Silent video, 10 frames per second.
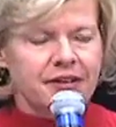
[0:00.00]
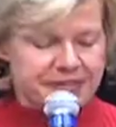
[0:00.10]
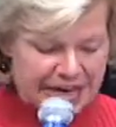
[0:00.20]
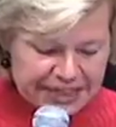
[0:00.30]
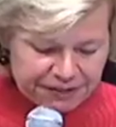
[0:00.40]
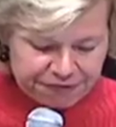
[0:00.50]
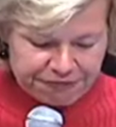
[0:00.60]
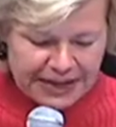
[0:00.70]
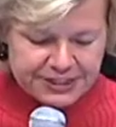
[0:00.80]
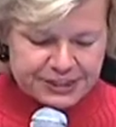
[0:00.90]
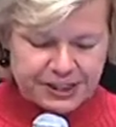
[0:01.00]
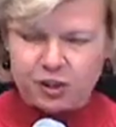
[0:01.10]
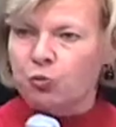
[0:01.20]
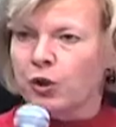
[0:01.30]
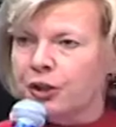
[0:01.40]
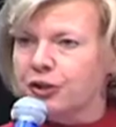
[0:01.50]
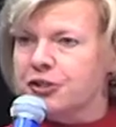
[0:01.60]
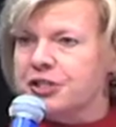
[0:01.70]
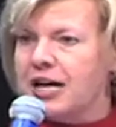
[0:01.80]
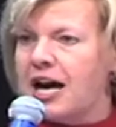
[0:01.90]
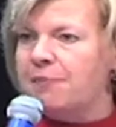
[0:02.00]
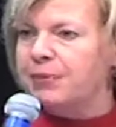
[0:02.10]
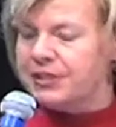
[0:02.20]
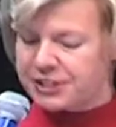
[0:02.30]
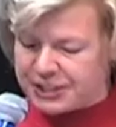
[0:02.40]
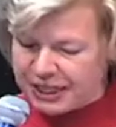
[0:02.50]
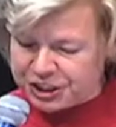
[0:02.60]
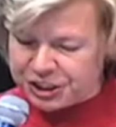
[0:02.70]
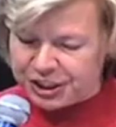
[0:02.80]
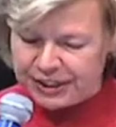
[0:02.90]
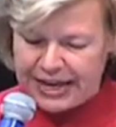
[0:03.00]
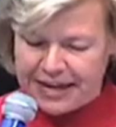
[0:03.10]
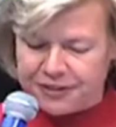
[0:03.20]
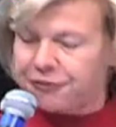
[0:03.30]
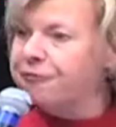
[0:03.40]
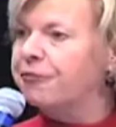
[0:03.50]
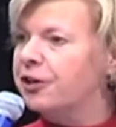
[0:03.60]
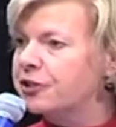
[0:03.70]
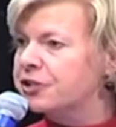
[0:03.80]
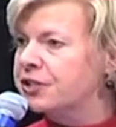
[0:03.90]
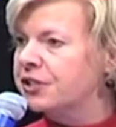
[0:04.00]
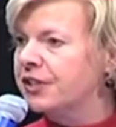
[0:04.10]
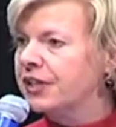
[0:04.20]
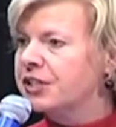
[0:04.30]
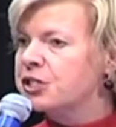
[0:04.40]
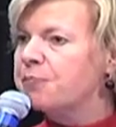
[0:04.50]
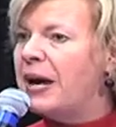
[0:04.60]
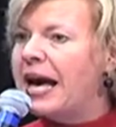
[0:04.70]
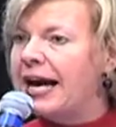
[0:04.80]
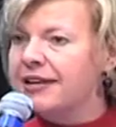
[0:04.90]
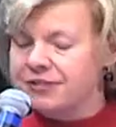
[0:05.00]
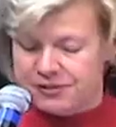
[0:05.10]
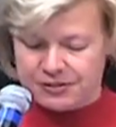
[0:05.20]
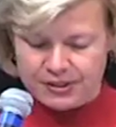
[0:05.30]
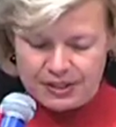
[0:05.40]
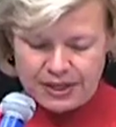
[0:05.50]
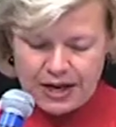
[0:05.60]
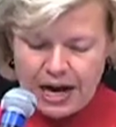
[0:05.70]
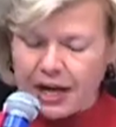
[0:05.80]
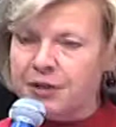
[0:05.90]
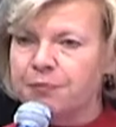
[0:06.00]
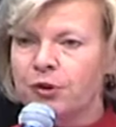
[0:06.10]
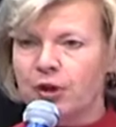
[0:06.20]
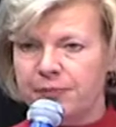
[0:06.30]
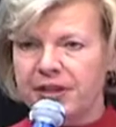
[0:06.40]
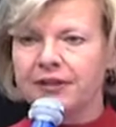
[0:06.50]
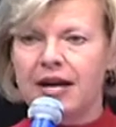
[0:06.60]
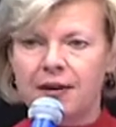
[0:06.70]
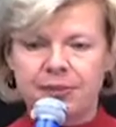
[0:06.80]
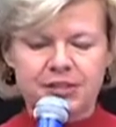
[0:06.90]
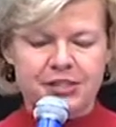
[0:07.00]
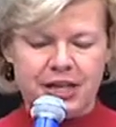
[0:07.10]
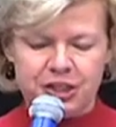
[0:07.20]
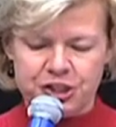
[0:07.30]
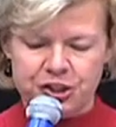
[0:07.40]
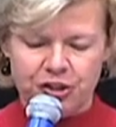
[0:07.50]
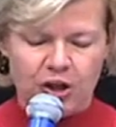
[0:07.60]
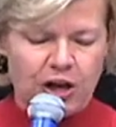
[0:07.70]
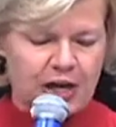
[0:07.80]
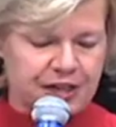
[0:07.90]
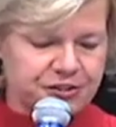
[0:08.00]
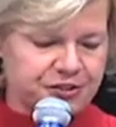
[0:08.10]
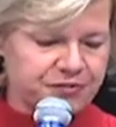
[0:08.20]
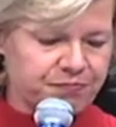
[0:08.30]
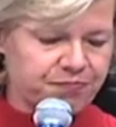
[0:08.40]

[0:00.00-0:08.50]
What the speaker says: that invented workers' compensation and the first to pass unemployment compensation laws.